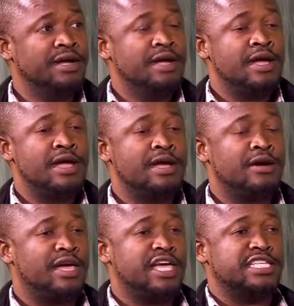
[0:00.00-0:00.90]
Your
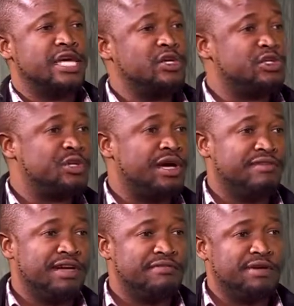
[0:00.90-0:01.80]
kids are used to
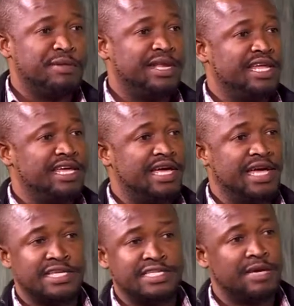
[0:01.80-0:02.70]
having a family,
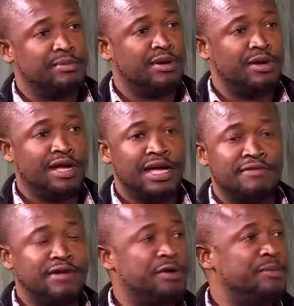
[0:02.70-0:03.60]
a stable
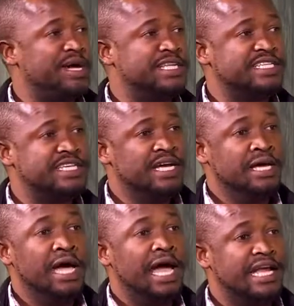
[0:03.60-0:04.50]
environment,
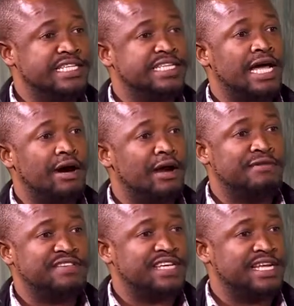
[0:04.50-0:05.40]
and now all of
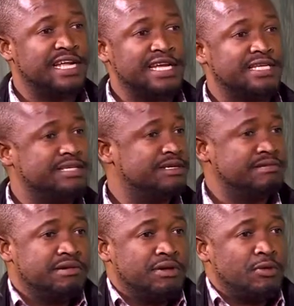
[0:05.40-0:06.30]
a sudden,
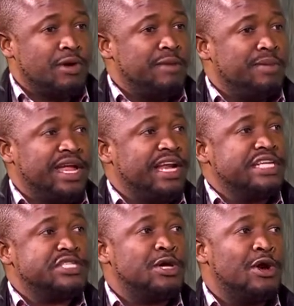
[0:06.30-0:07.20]
one parent
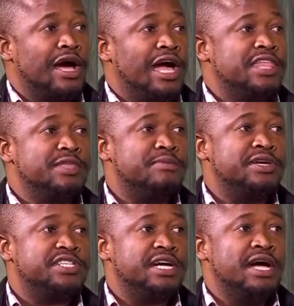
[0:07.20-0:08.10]
is no longer in the
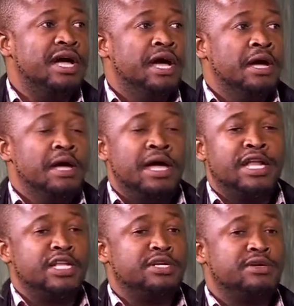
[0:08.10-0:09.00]
picture.
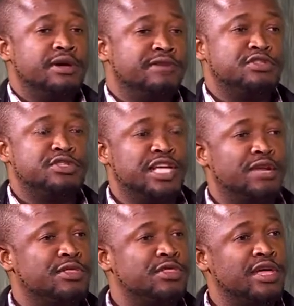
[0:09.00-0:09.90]
And you have to deal
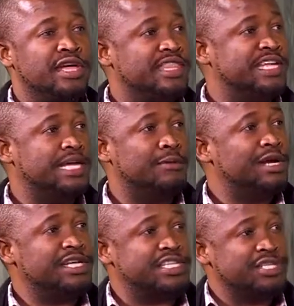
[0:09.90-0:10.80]
with the
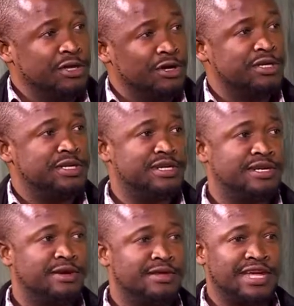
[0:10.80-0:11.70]
double-edged sword,
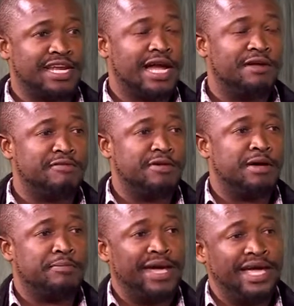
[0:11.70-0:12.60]
that kind of
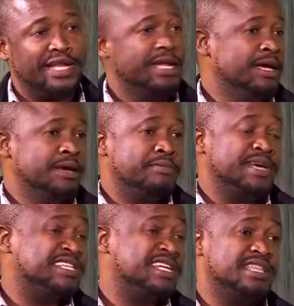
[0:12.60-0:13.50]
pain.
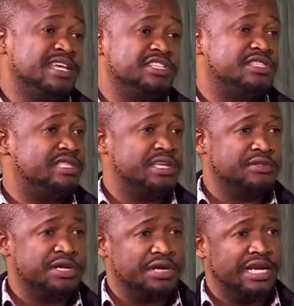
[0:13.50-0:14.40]
Basically, that's
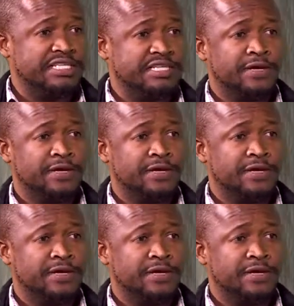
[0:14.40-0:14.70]
the reality.